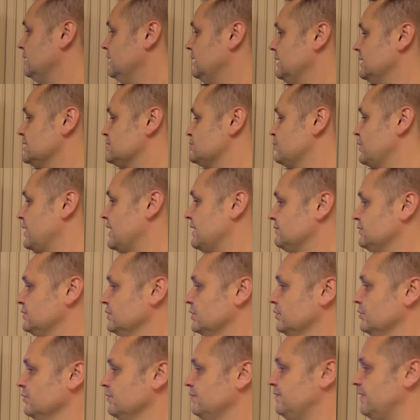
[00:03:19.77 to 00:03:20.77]
is we have to
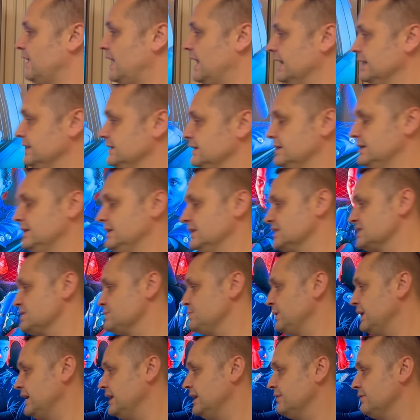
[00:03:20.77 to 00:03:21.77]
go to Find, and I'll
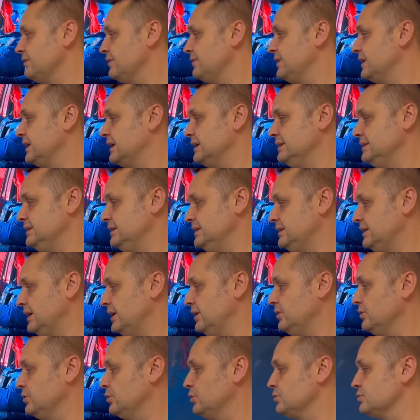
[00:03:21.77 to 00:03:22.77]
explain everything in
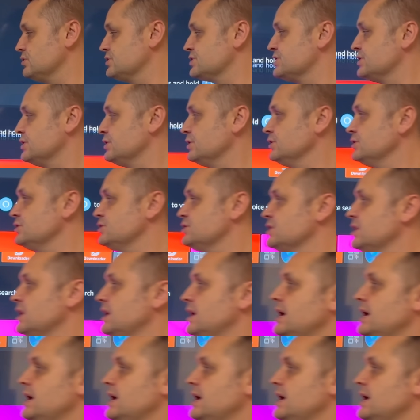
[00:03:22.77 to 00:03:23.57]
detail. Go to Search,